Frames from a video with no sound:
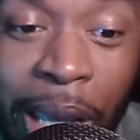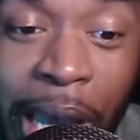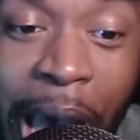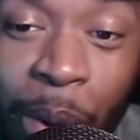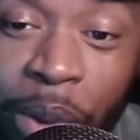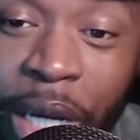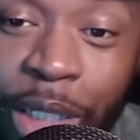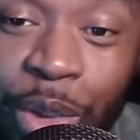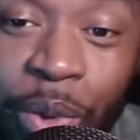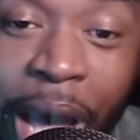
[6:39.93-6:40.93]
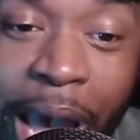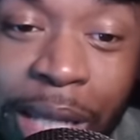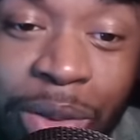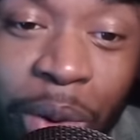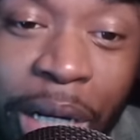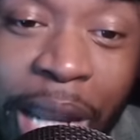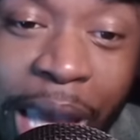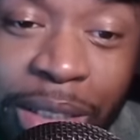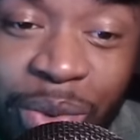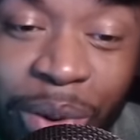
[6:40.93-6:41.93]
I will catch you guys on the
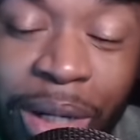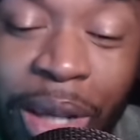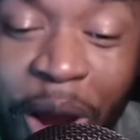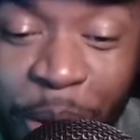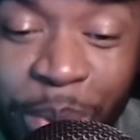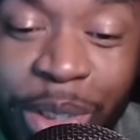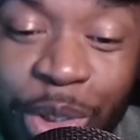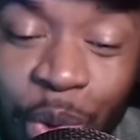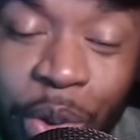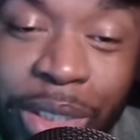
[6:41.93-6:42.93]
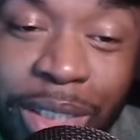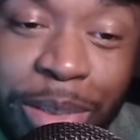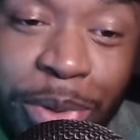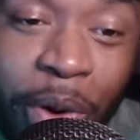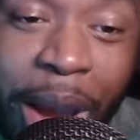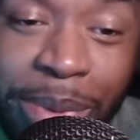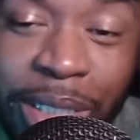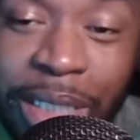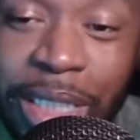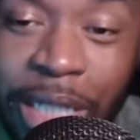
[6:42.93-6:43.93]
next one. Y'all be sure to subscribe to
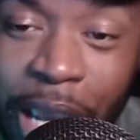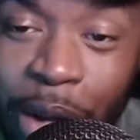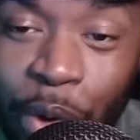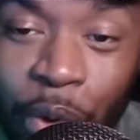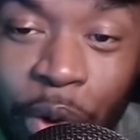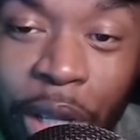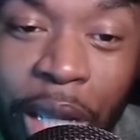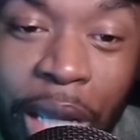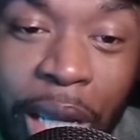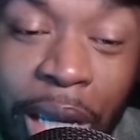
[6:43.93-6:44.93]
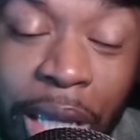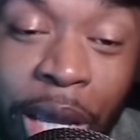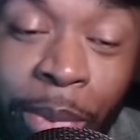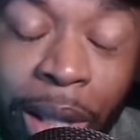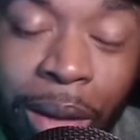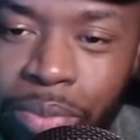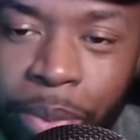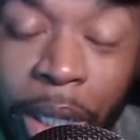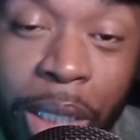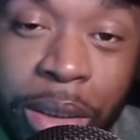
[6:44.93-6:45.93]
the channel. And yeah, man,
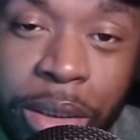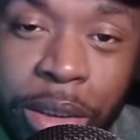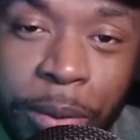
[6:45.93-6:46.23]
peace.